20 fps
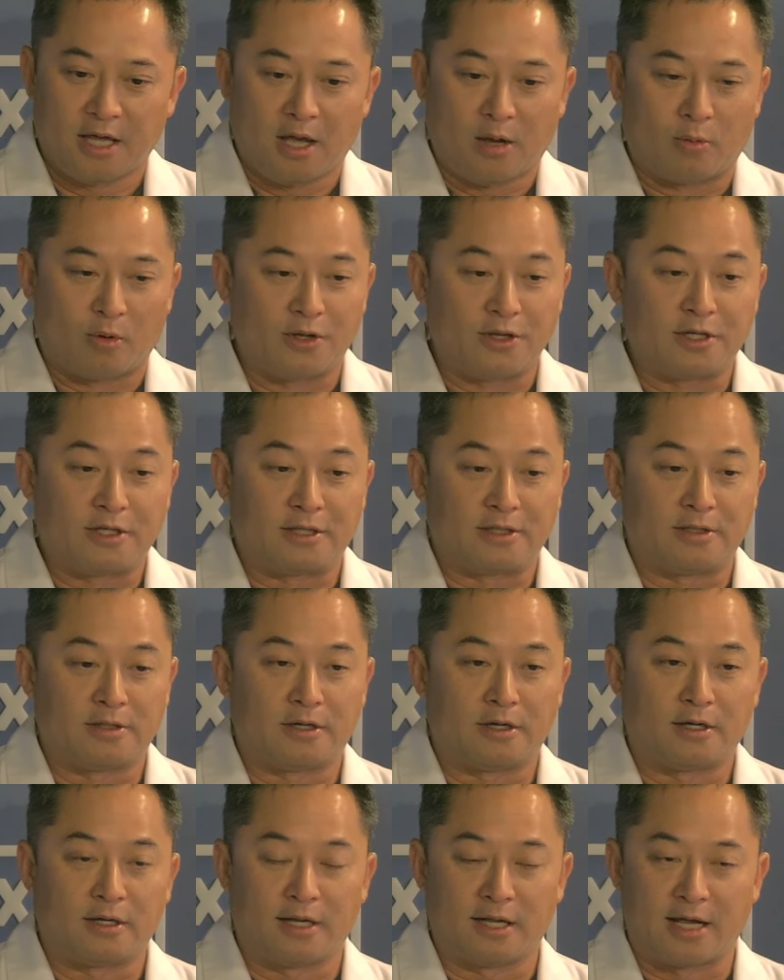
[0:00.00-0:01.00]
Well, you can do
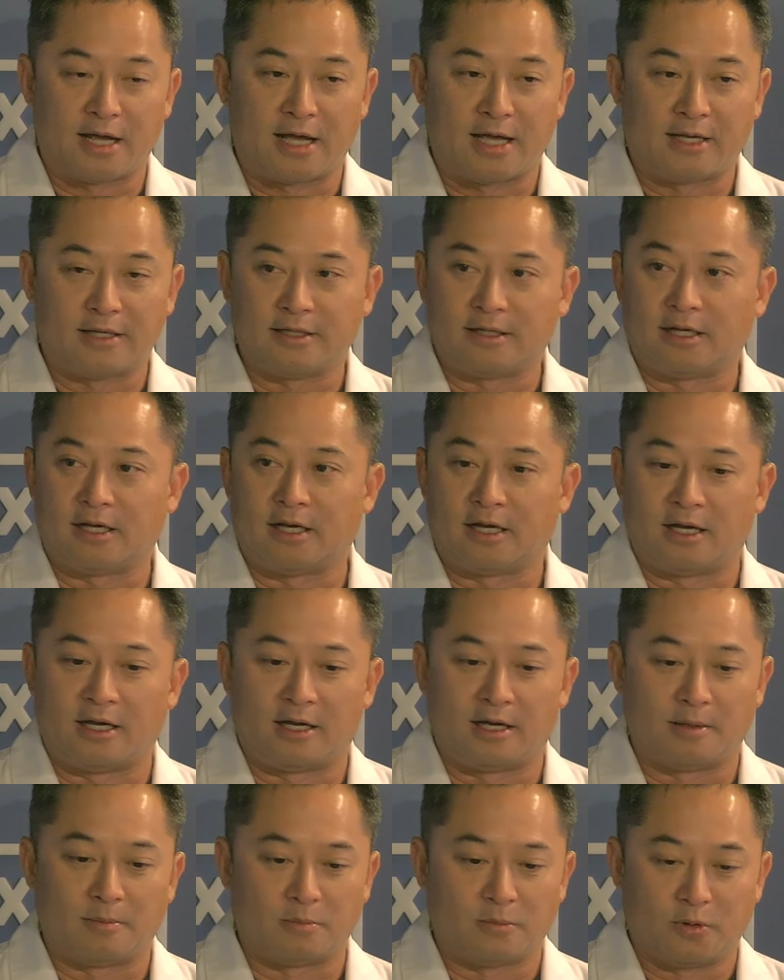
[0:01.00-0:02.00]
it online,
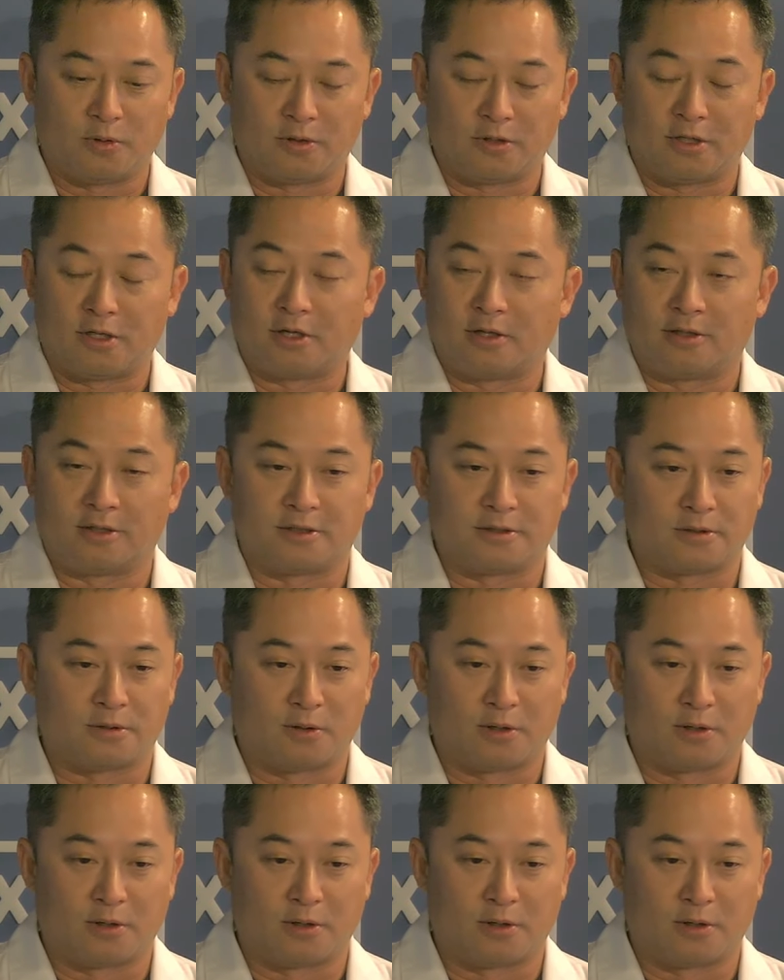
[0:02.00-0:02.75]
just